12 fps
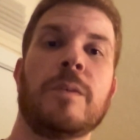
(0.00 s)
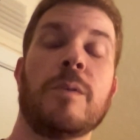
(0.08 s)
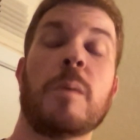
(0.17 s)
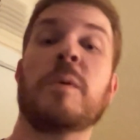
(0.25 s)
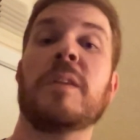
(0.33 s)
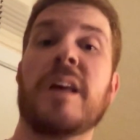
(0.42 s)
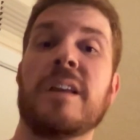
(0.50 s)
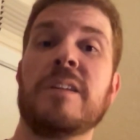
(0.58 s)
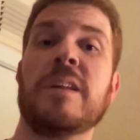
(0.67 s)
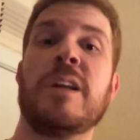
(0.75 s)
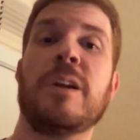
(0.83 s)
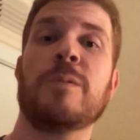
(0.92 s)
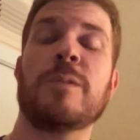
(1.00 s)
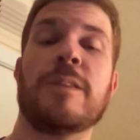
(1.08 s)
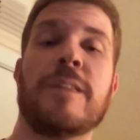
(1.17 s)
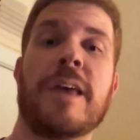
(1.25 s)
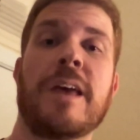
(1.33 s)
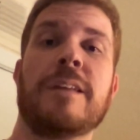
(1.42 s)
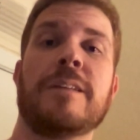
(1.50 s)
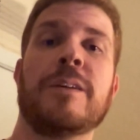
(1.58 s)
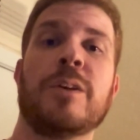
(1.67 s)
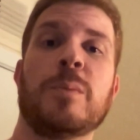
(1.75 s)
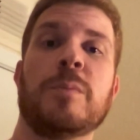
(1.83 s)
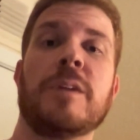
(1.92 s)
I'm glad to hear that that
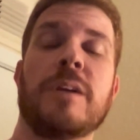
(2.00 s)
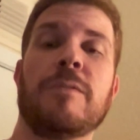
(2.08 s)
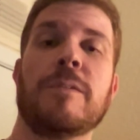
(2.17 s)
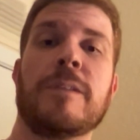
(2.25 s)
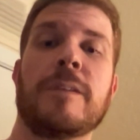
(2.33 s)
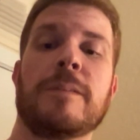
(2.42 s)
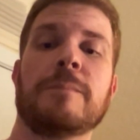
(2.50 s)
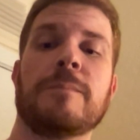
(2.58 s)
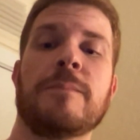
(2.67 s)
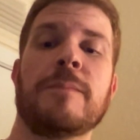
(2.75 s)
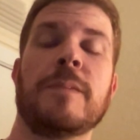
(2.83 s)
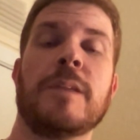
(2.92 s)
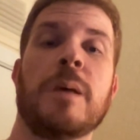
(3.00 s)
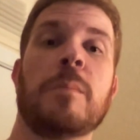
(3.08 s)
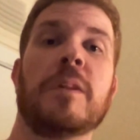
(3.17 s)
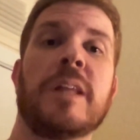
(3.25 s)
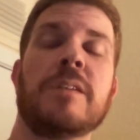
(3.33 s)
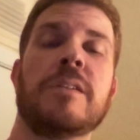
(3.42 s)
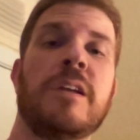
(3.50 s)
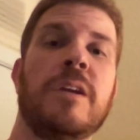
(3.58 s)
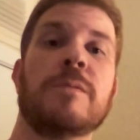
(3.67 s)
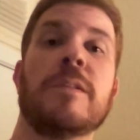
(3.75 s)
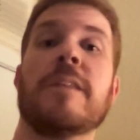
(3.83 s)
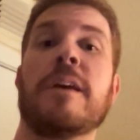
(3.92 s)
helped everything. I'm glad to
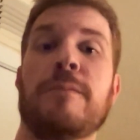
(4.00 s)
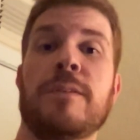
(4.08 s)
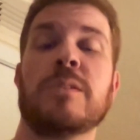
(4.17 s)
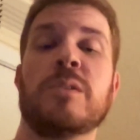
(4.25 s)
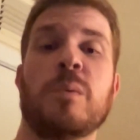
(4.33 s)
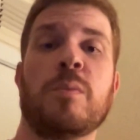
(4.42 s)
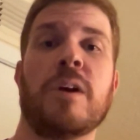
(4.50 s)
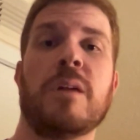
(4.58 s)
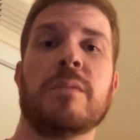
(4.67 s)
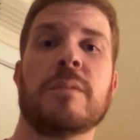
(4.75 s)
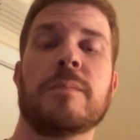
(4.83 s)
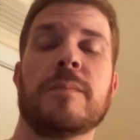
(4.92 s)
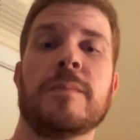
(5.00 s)
hear that that fixed your problem.